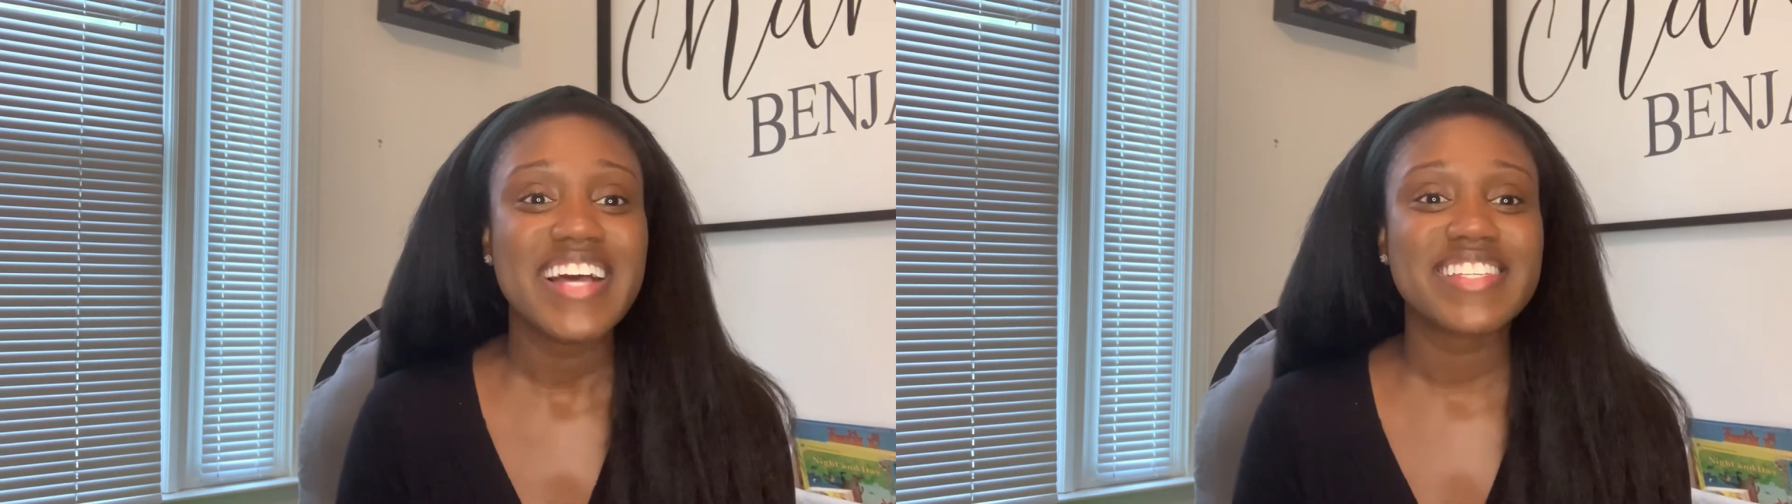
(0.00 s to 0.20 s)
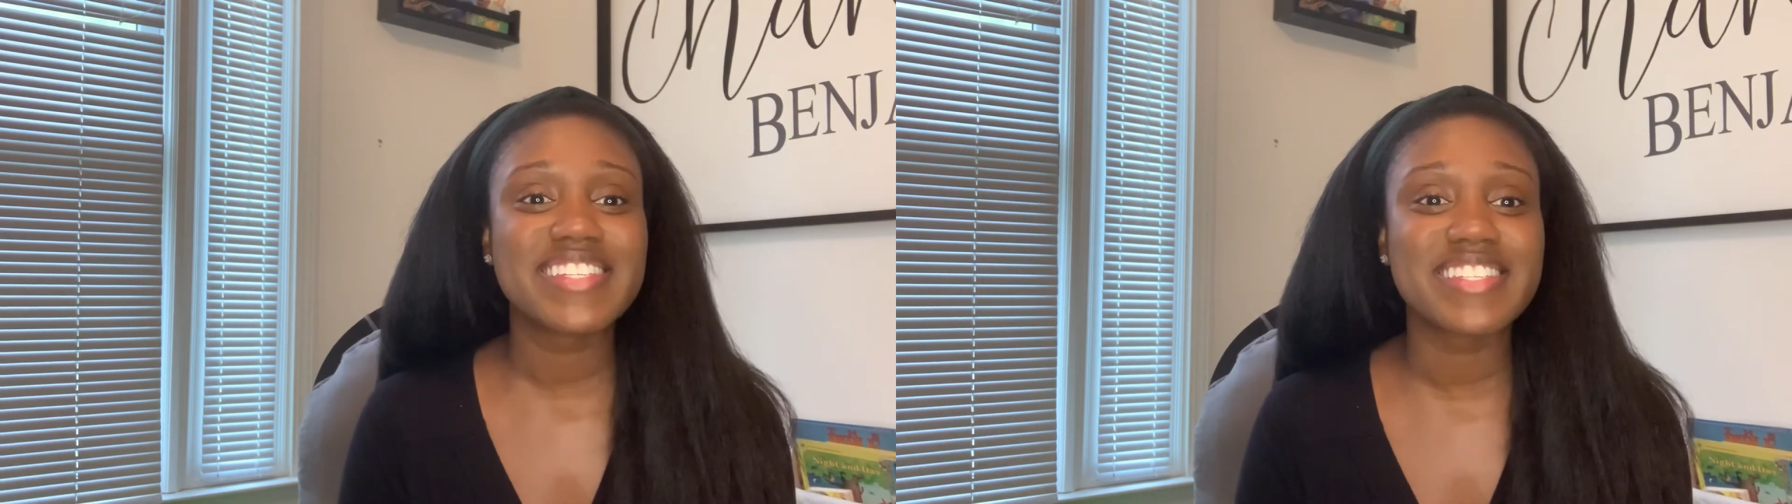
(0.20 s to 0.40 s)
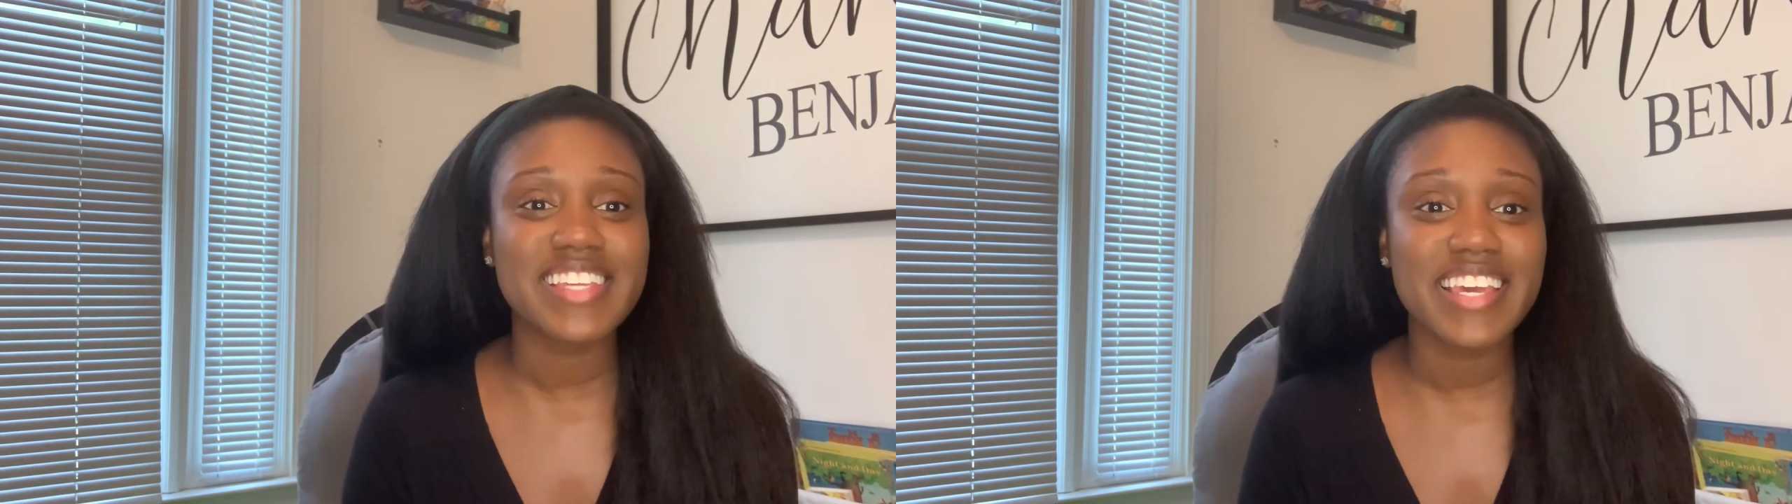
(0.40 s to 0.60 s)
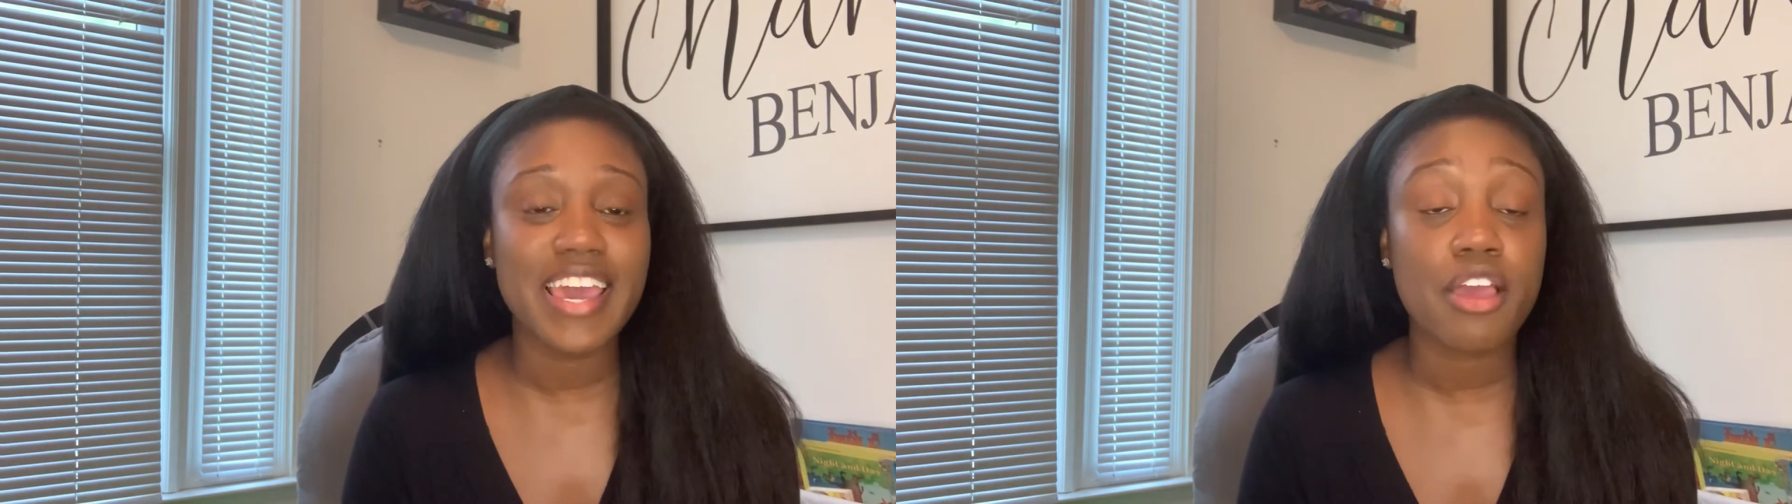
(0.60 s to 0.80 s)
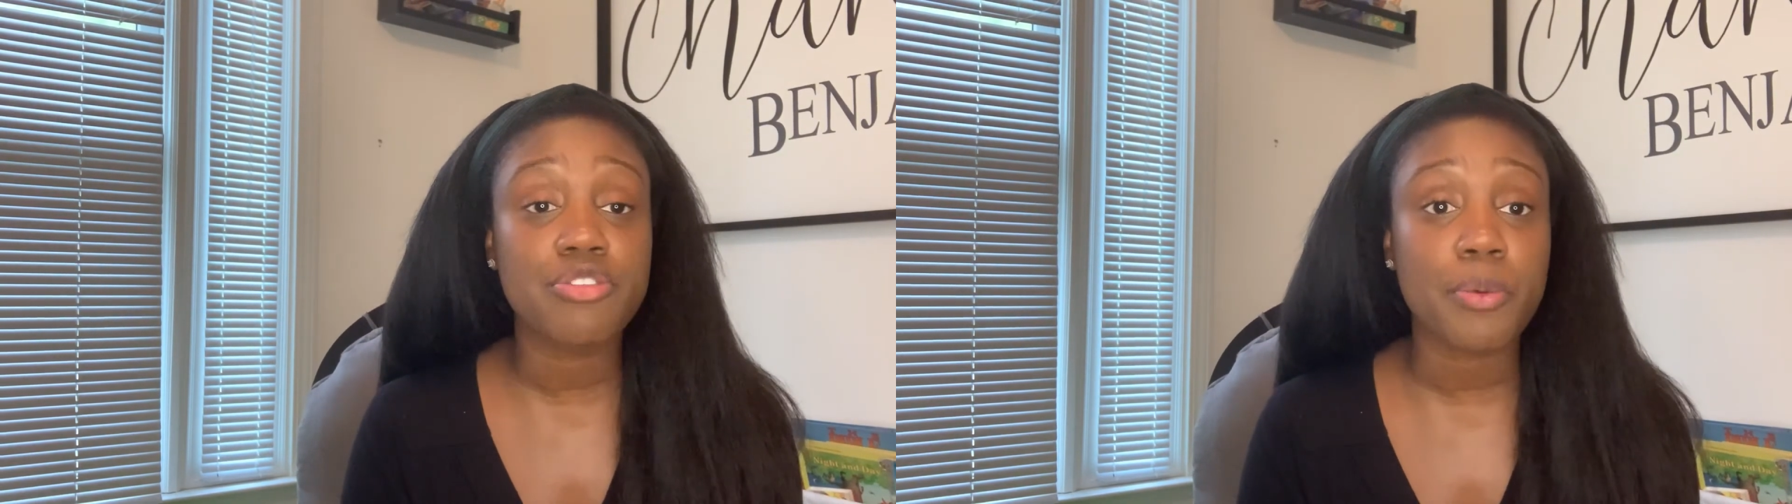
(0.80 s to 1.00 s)

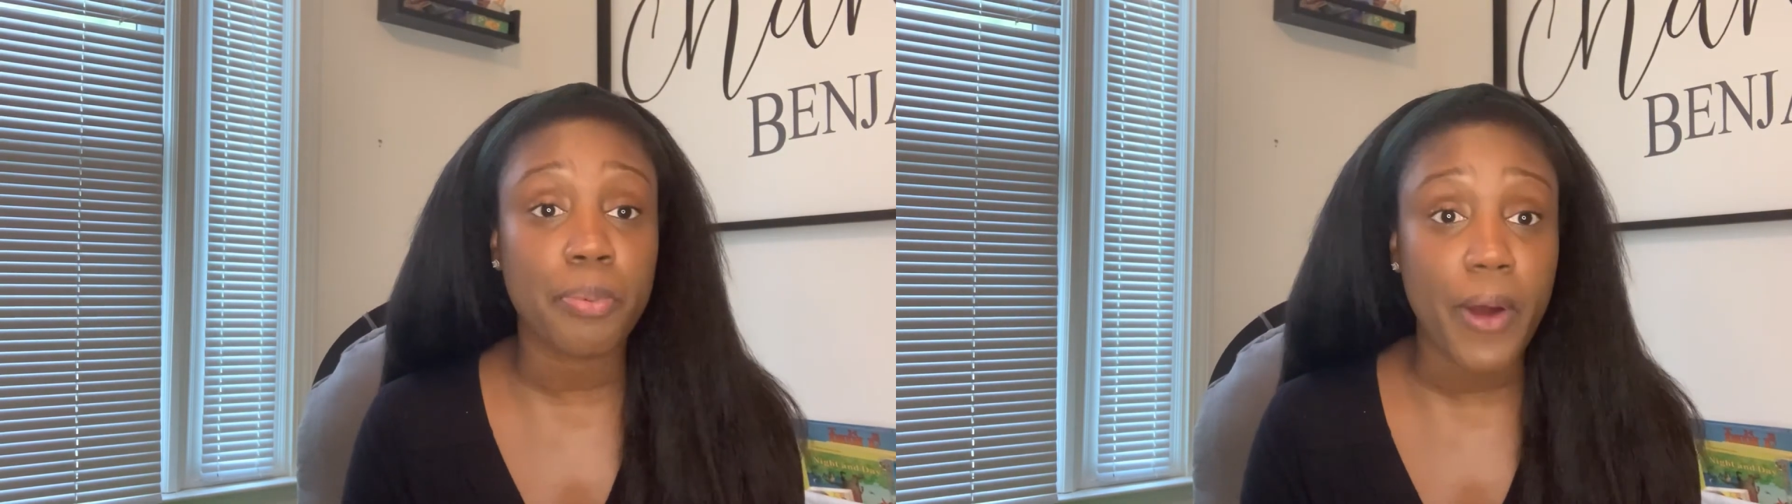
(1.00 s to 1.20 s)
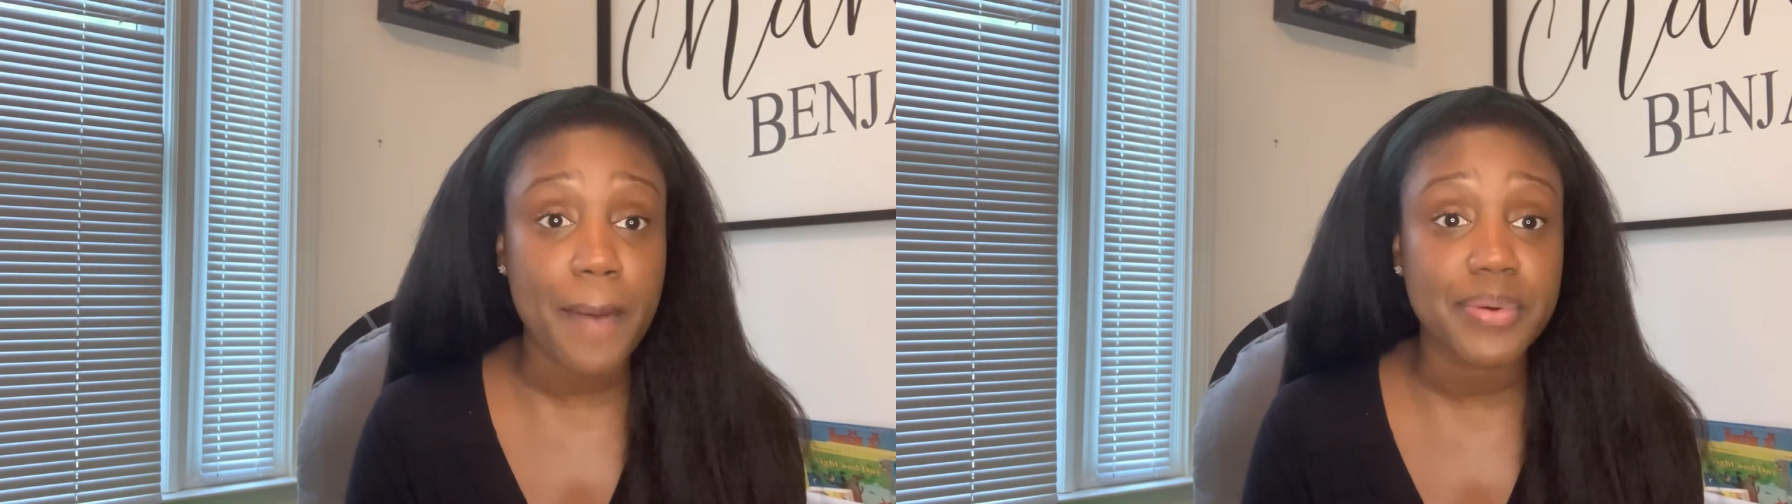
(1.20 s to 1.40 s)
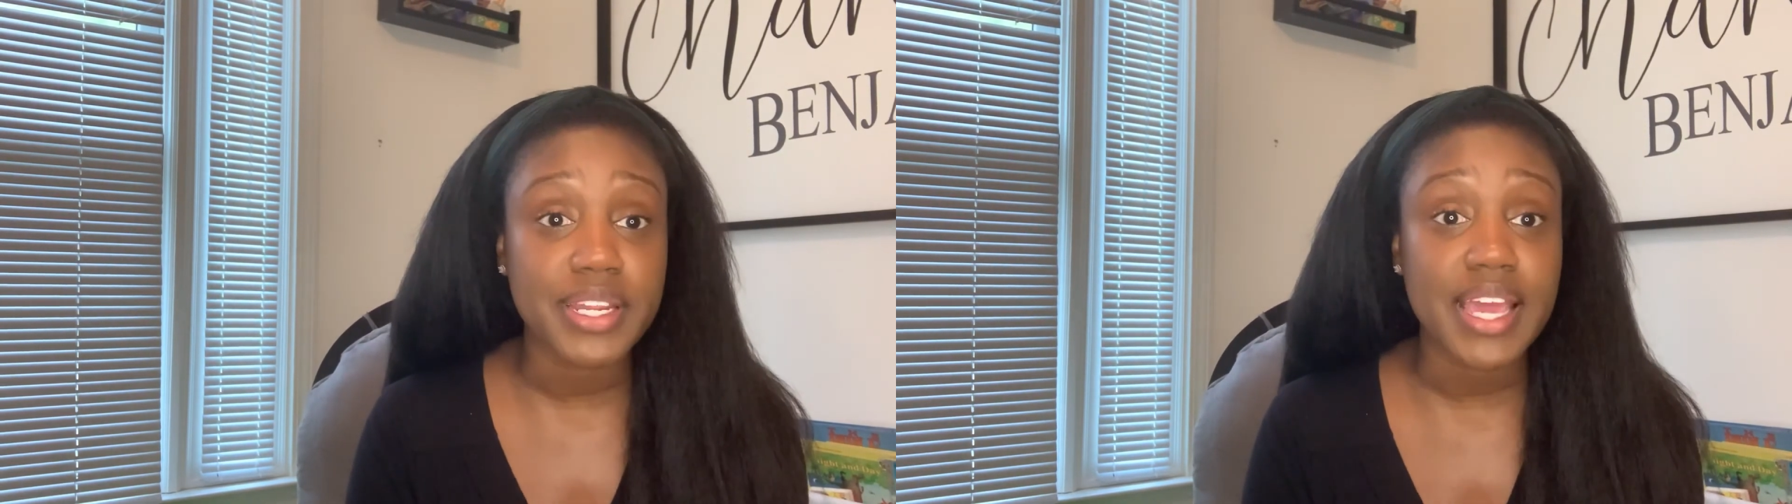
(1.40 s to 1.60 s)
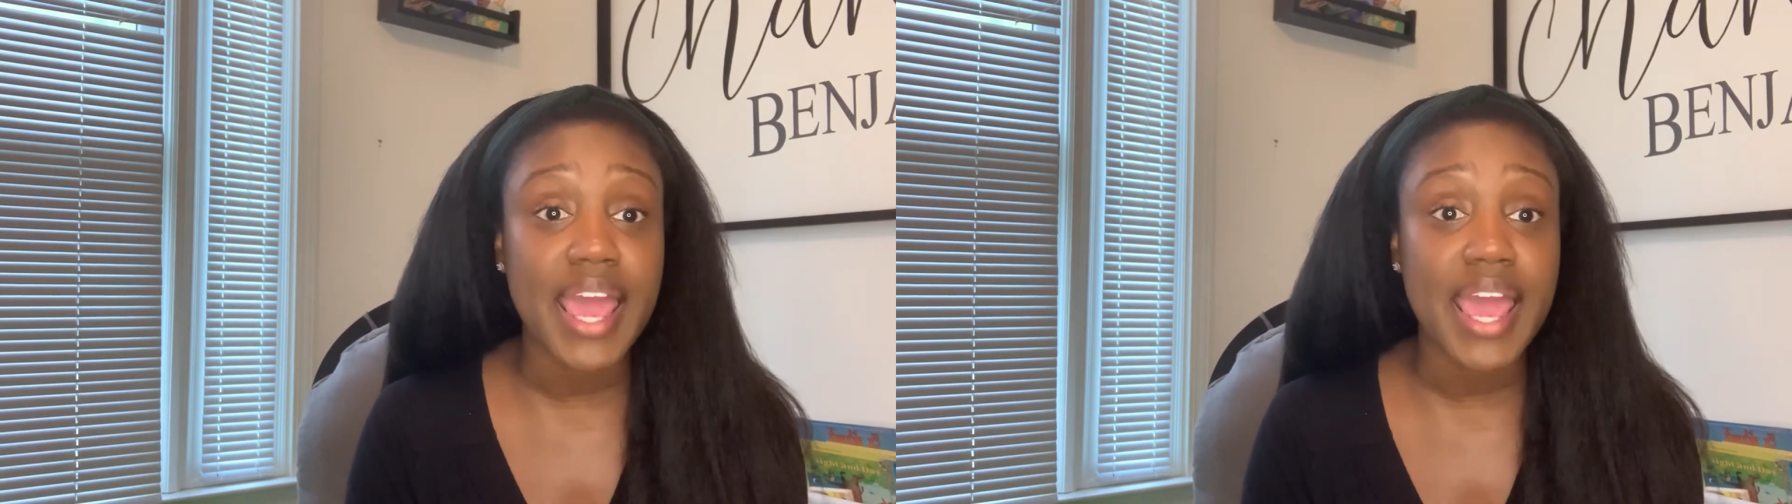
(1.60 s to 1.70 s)
seeing the property.